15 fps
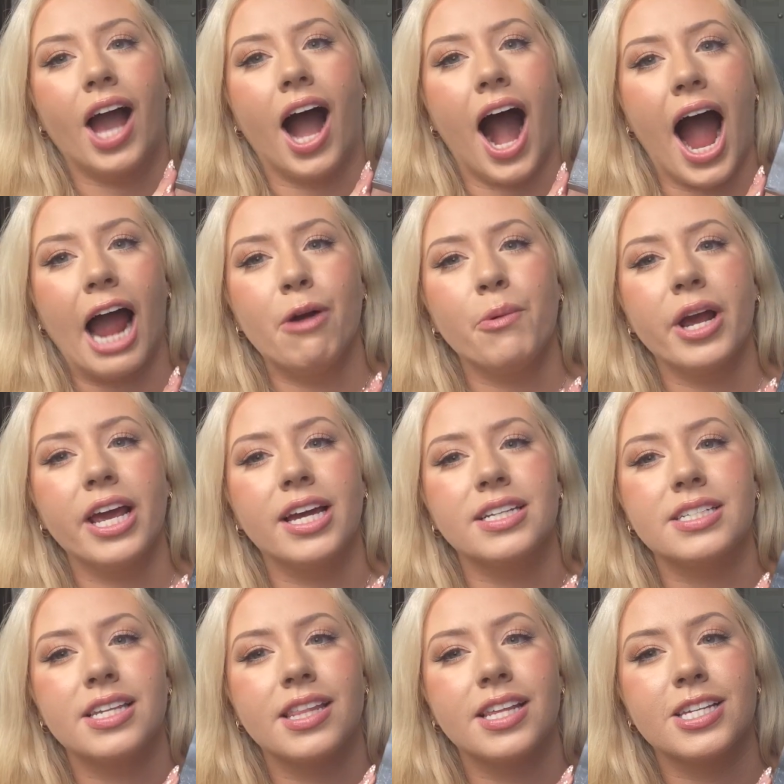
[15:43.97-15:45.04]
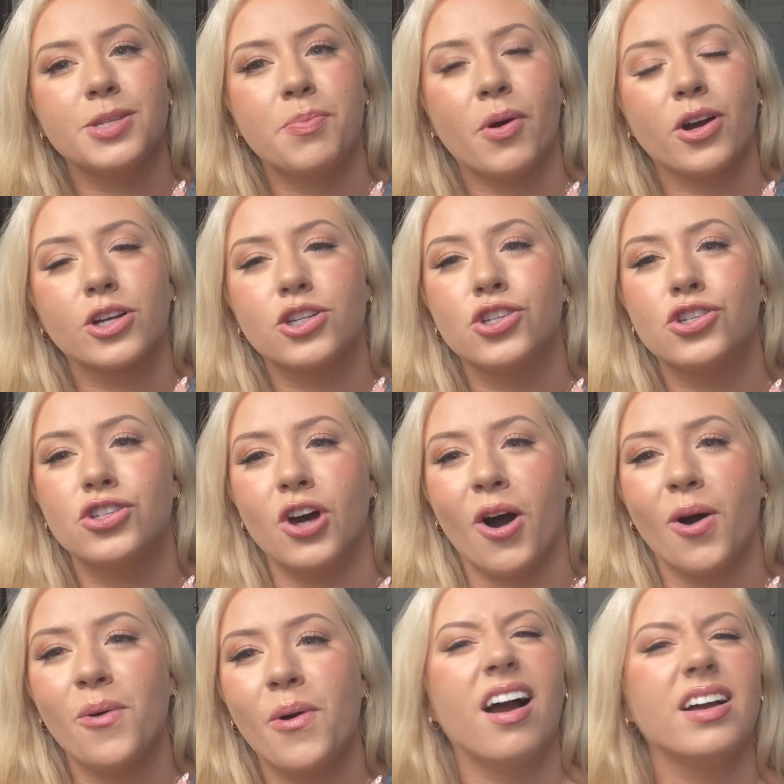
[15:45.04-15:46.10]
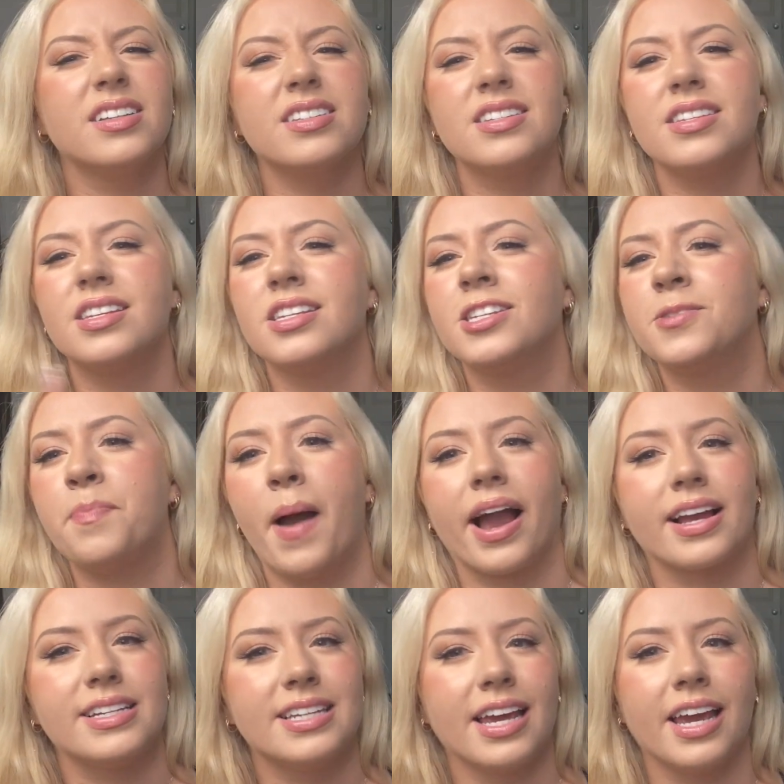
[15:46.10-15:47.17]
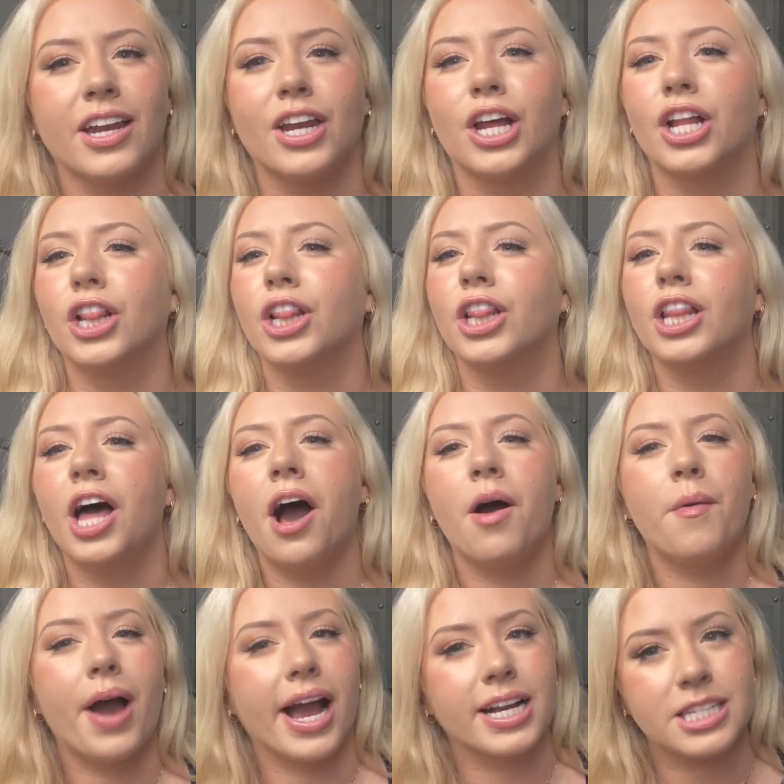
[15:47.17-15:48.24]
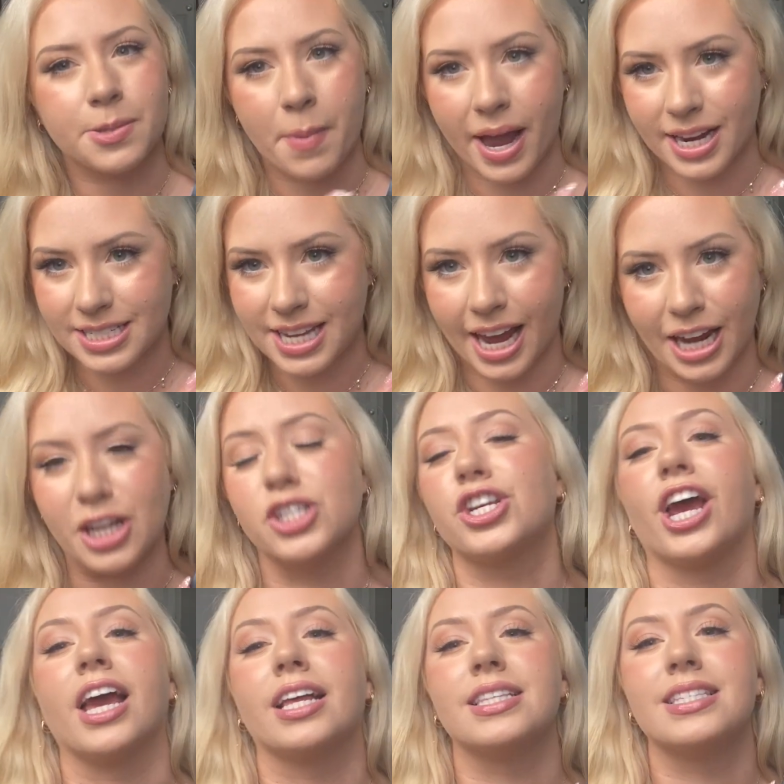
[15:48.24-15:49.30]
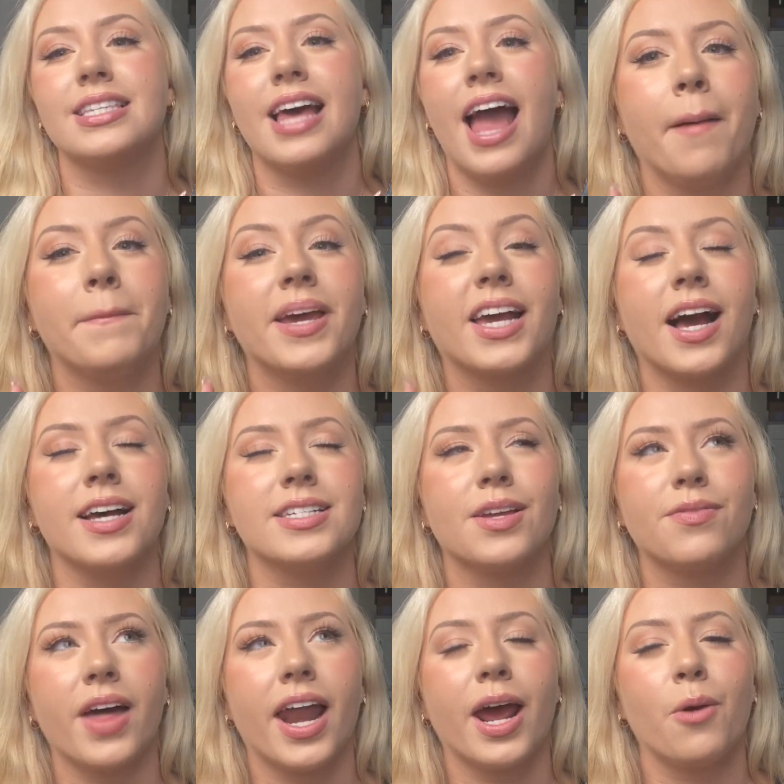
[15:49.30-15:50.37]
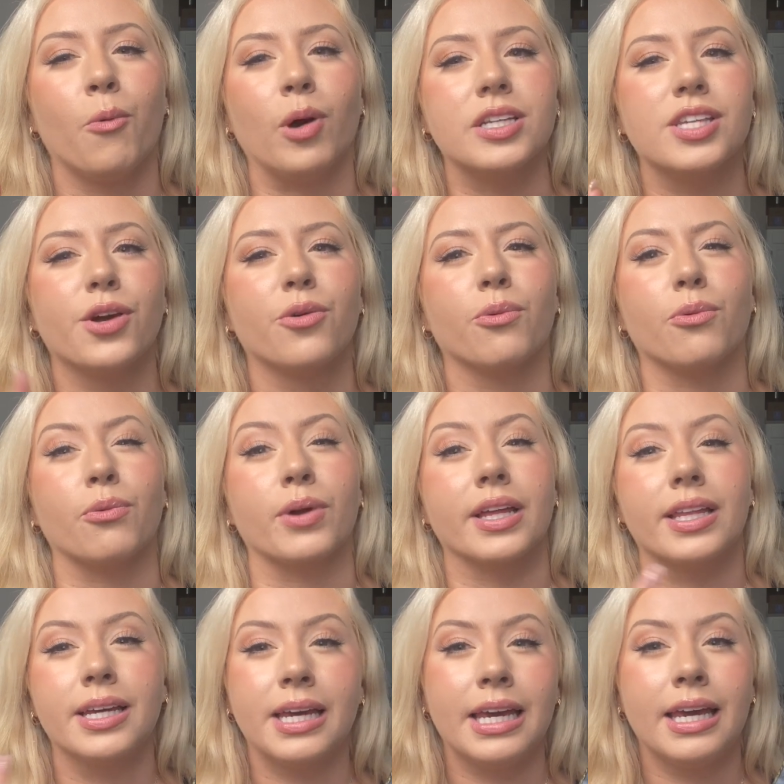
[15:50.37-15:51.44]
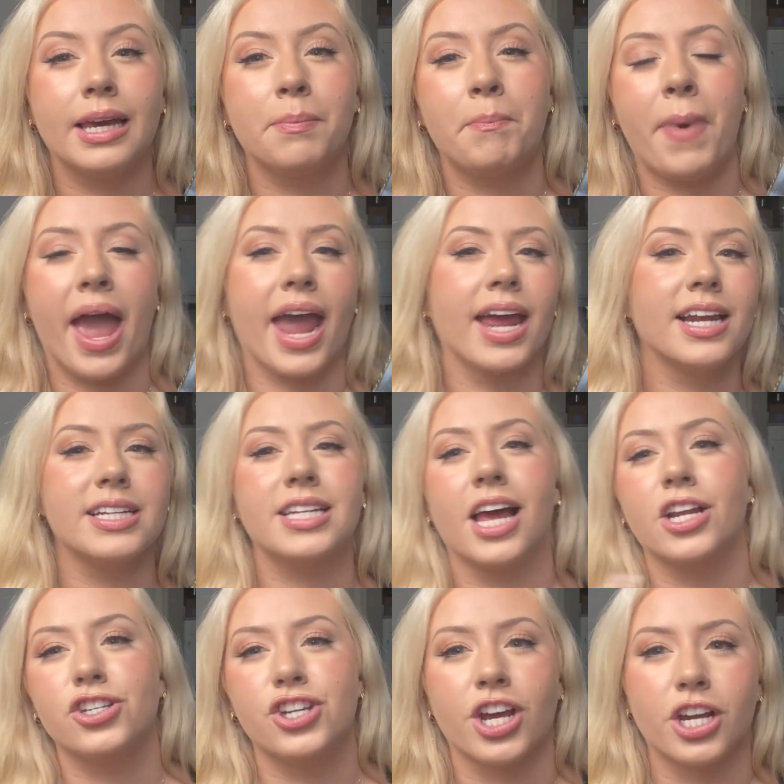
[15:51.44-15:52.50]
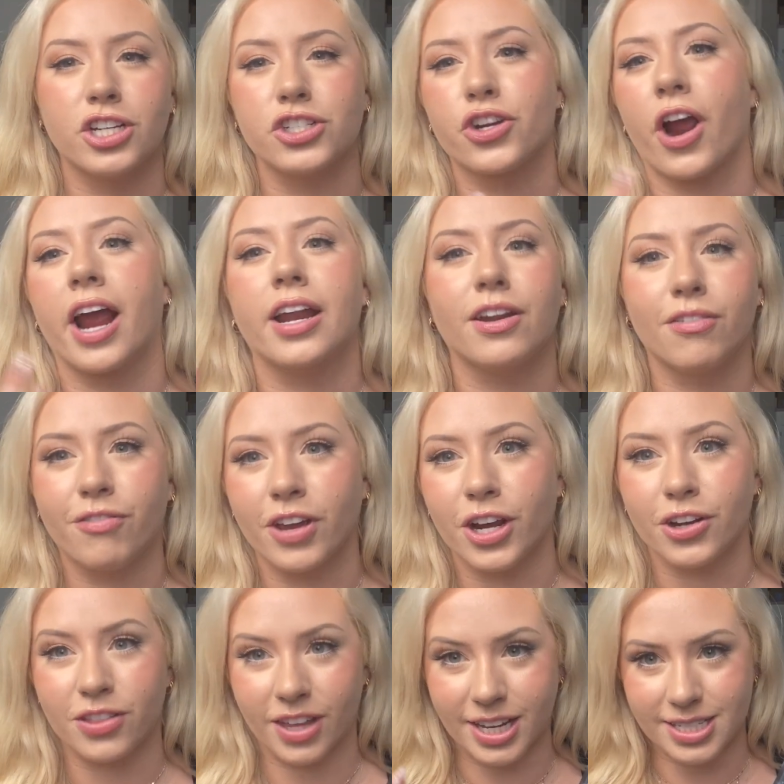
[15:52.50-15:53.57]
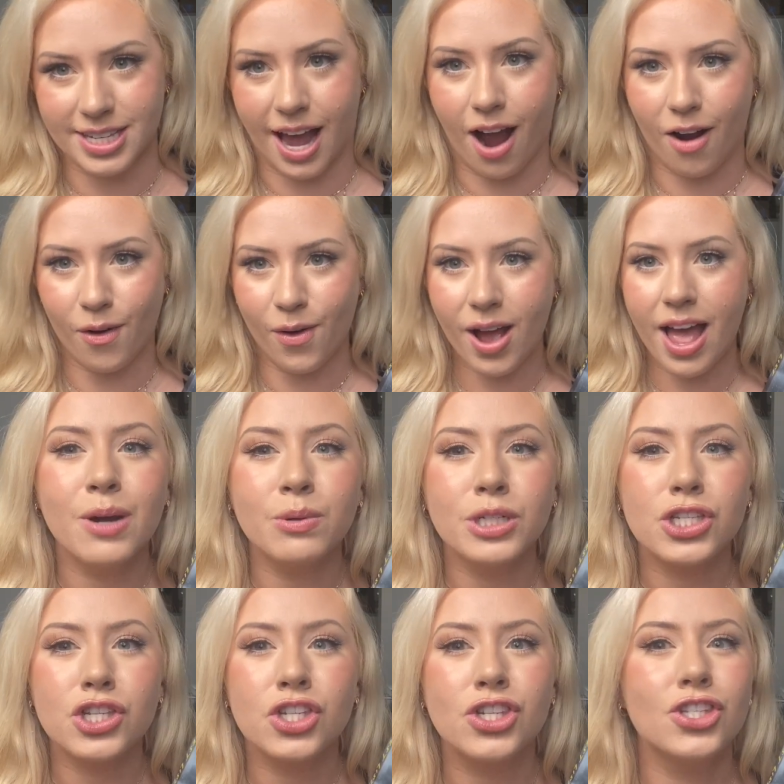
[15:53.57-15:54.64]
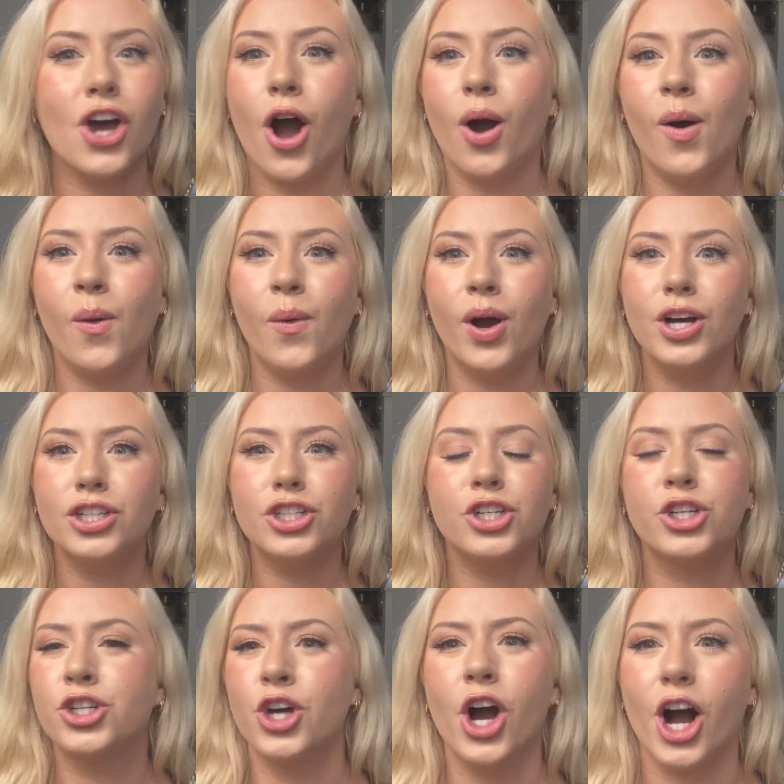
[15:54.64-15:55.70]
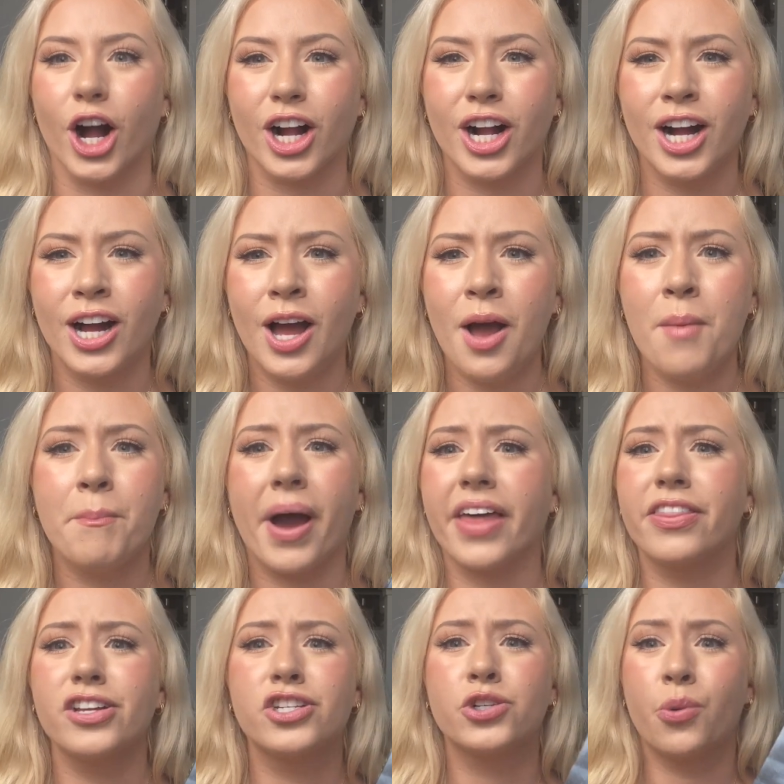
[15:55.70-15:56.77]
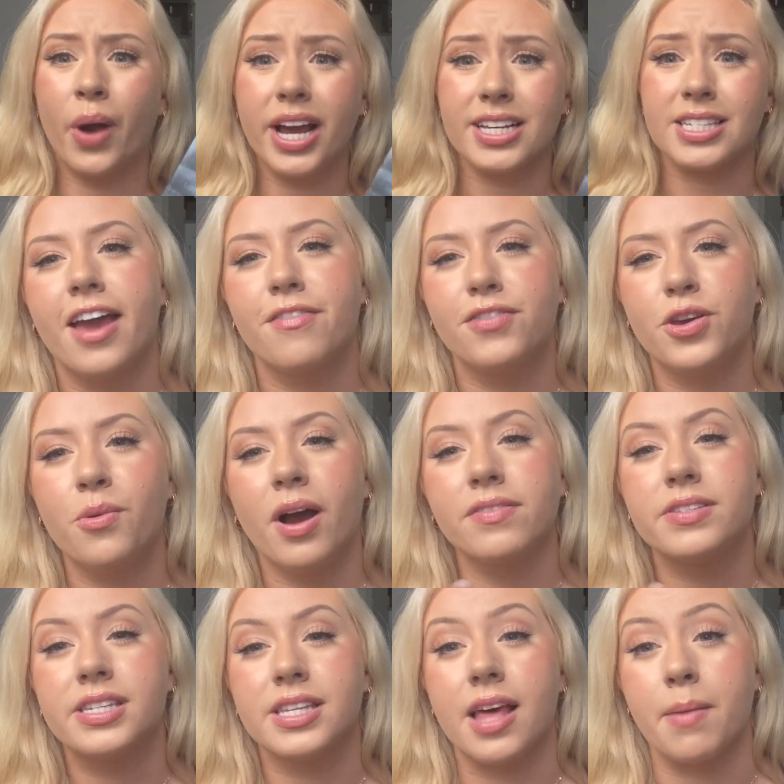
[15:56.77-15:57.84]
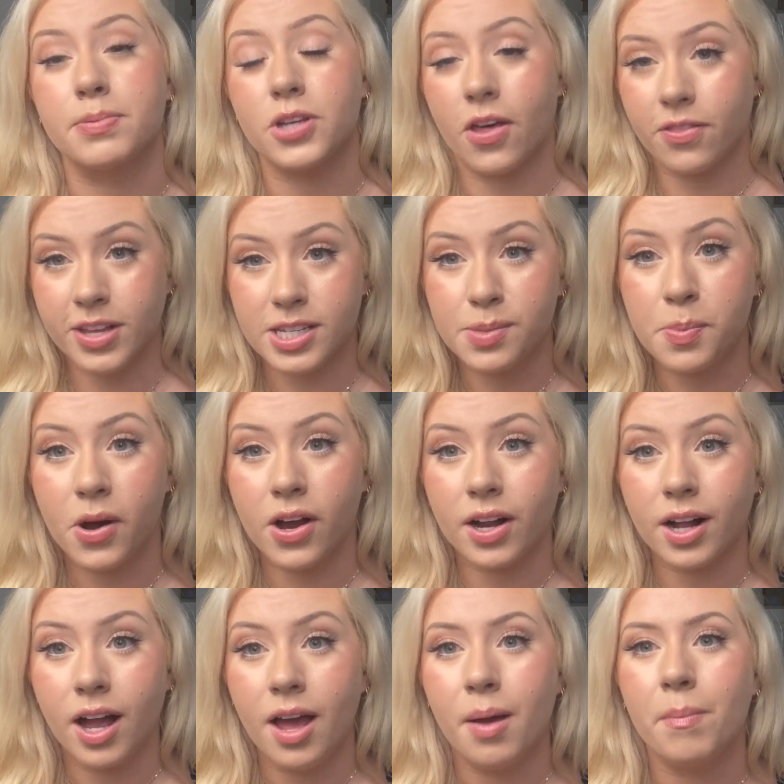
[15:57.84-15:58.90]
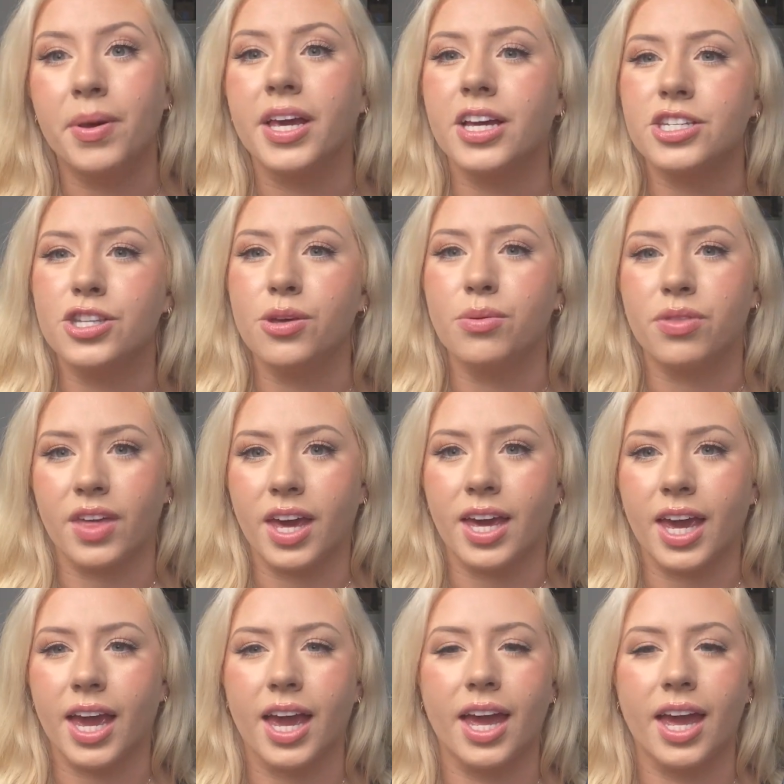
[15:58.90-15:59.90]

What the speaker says: I went into this book so unsuspecting, low expectations. And because of that, I wasn't really paying attention, trying to figure things out. I was so shook by the twist. If you have slept on this book because you think